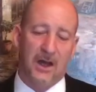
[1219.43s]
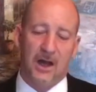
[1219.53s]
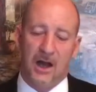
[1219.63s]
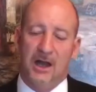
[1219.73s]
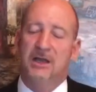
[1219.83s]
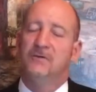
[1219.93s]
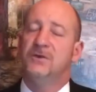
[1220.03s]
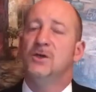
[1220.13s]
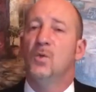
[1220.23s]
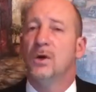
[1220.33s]
Uh, if
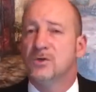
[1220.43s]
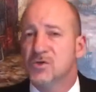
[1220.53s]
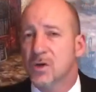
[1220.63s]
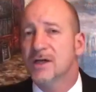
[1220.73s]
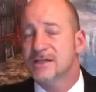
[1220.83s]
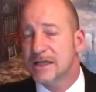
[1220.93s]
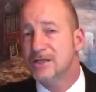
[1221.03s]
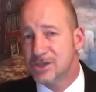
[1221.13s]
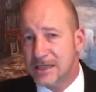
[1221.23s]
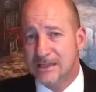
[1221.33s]
you will trust
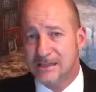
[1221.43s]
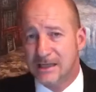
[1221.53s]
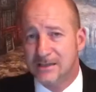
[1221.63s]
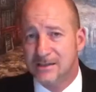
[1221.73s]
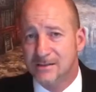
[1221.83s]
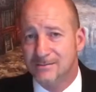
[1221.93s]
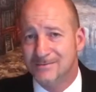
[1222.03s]
in Jesus,